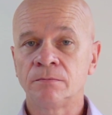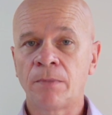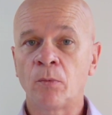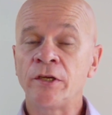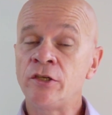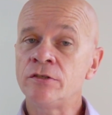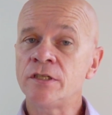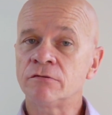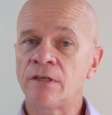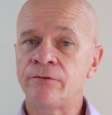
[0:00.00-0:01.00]
but we're
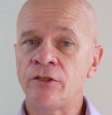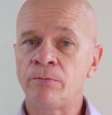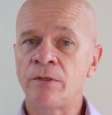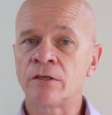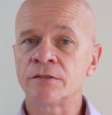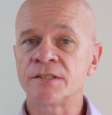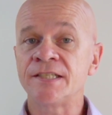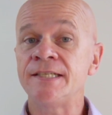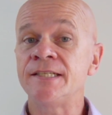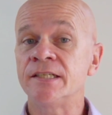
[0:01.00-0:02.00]
using revenue because it's
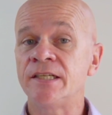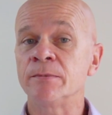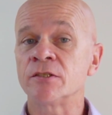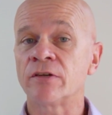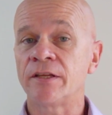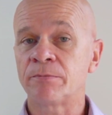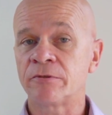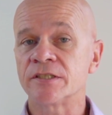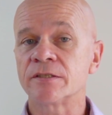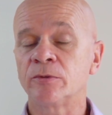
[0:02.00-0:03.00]
easier to demonstrate the
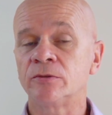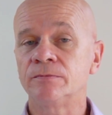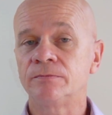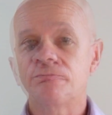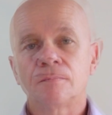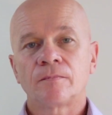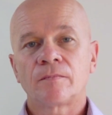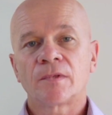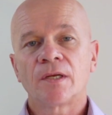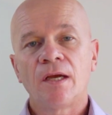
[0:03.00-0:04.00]
principle.
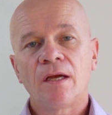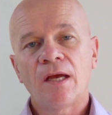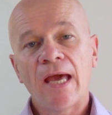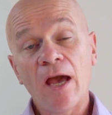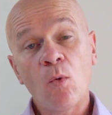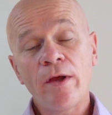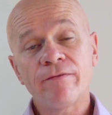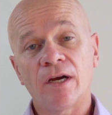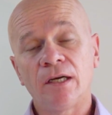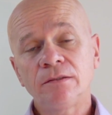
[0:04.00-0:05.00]

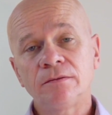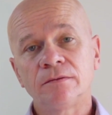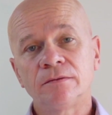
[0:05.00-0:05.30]
However,